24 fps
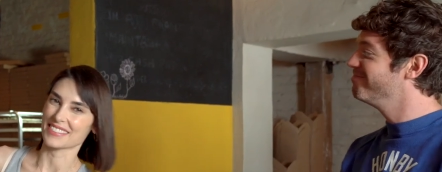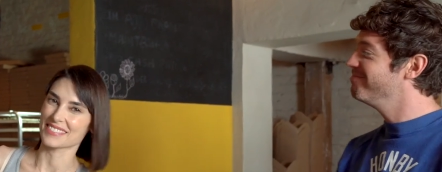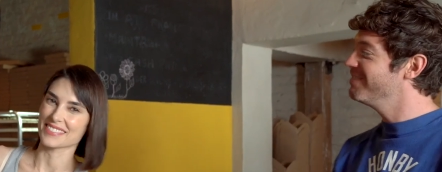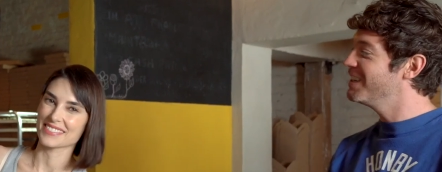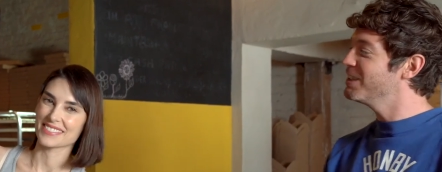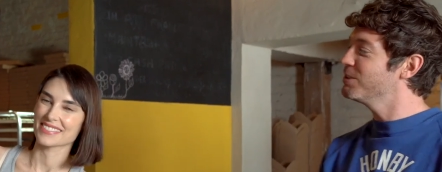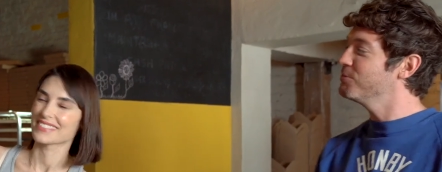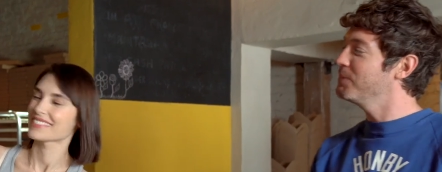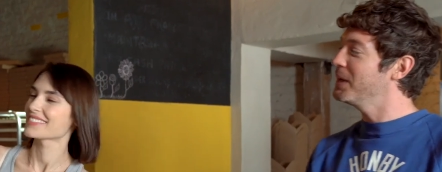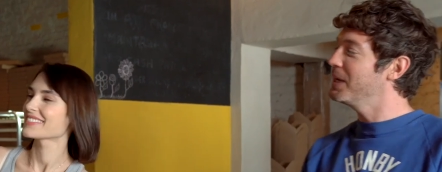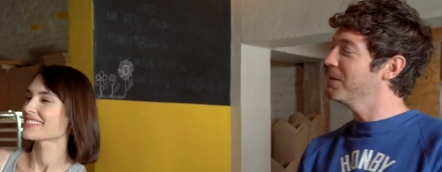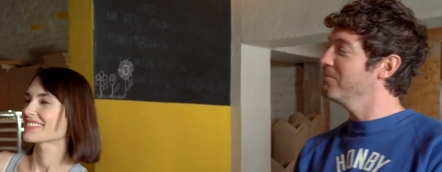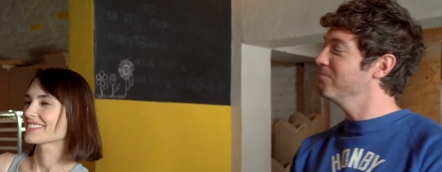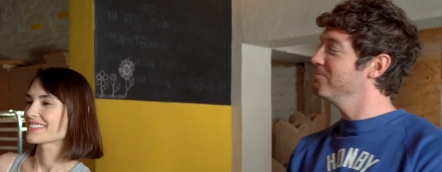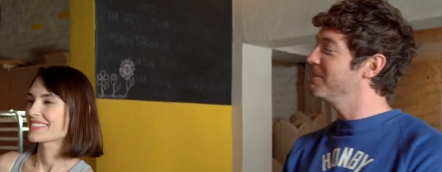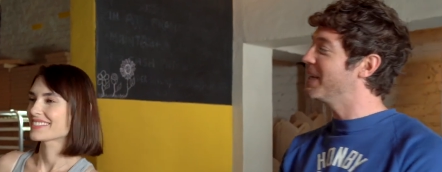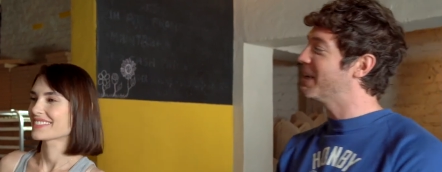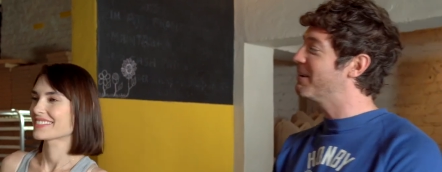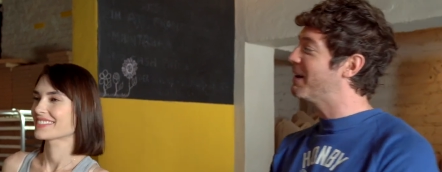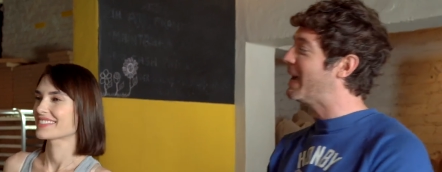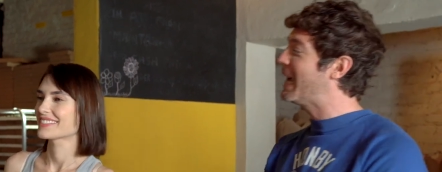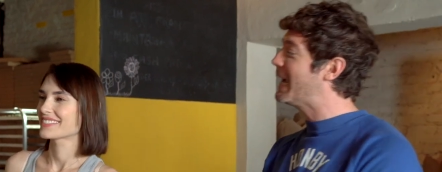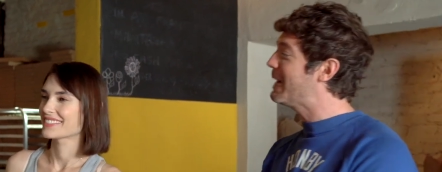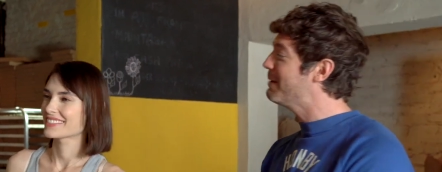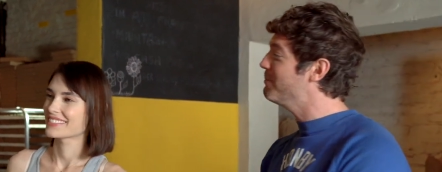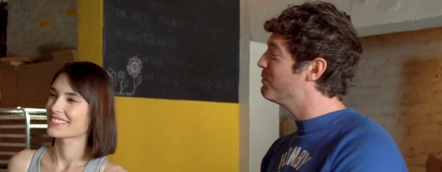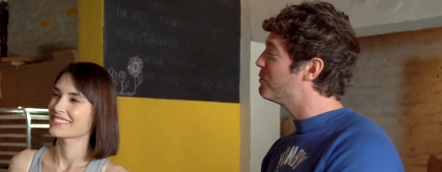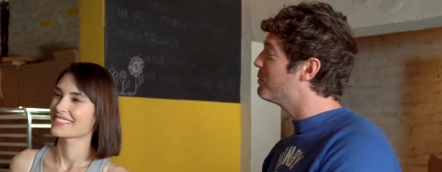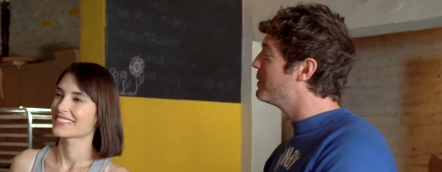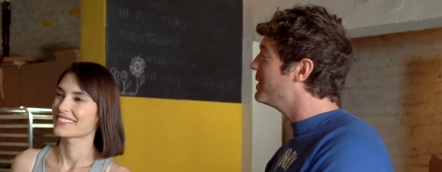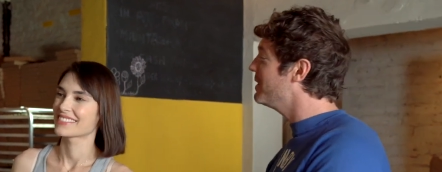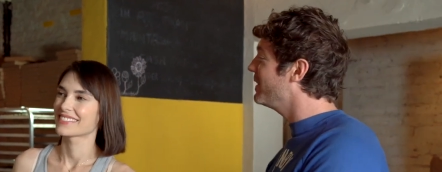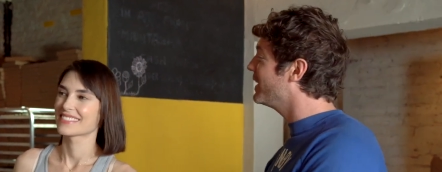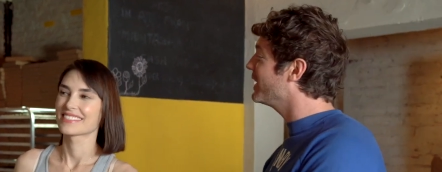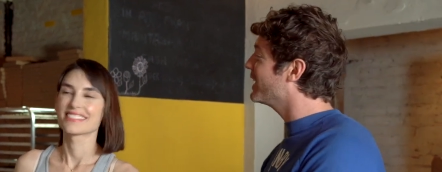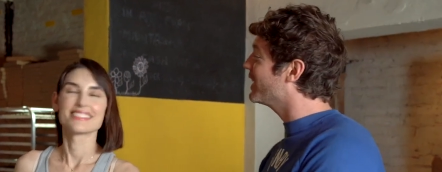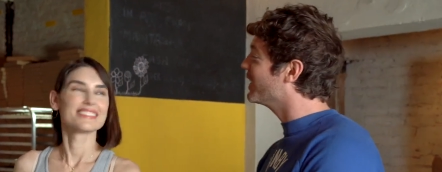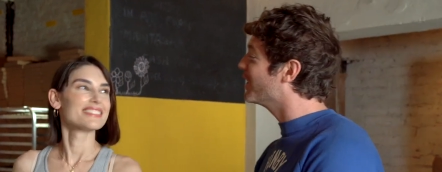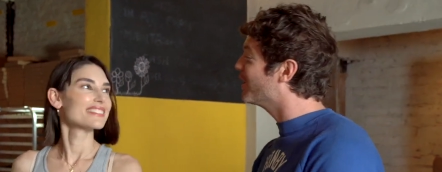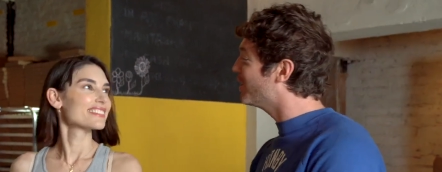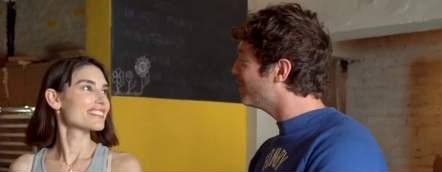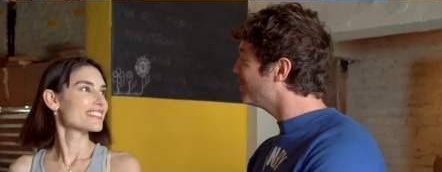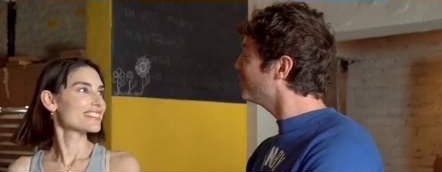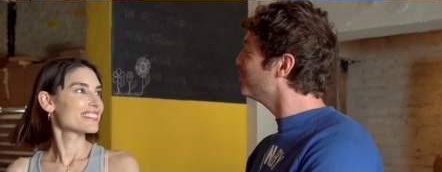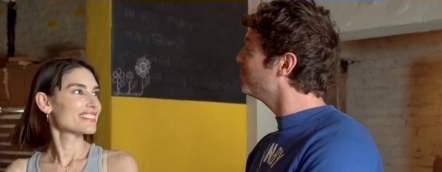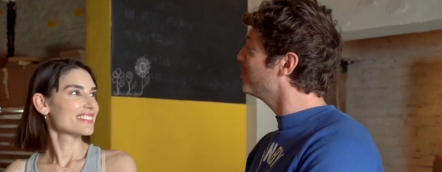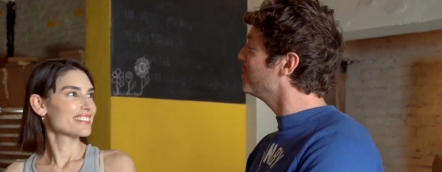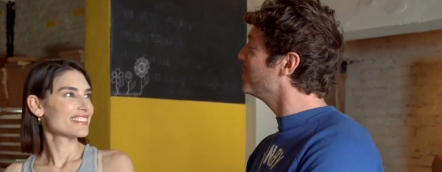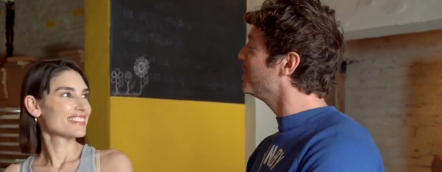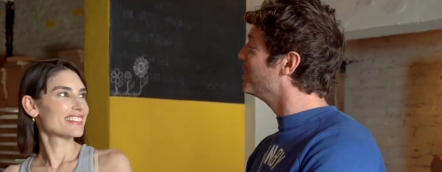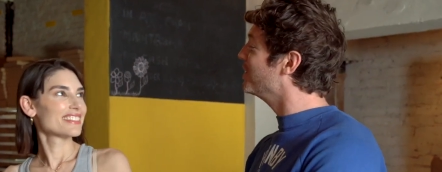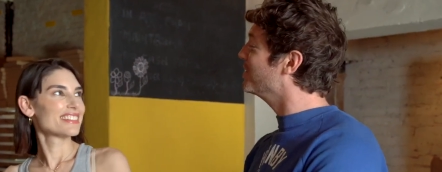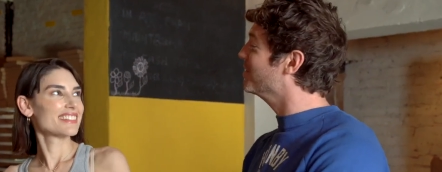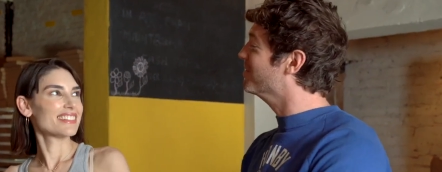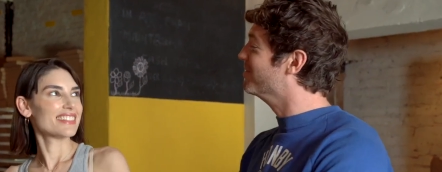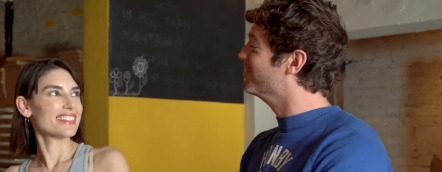Speaker 1: Yes, ma'am. Now I'm the one that concurs with you.